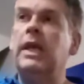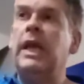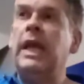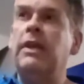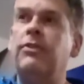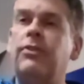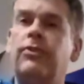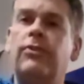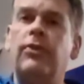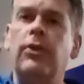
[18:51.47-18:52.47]
is
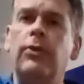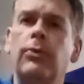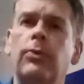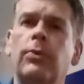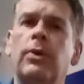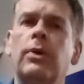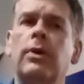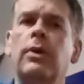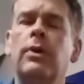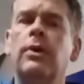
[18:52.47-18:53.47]
to
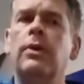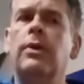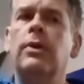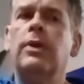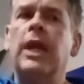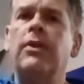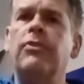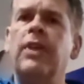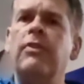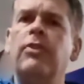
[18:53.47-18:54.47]
get a
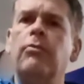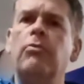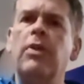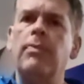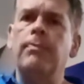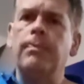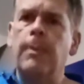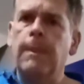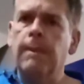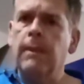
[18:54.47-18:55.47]
sense of rhythm
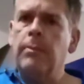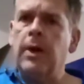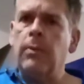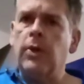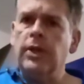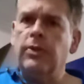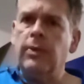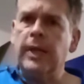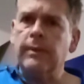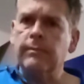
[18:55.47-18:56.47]
about what you're
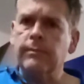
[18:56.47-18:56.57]
doing.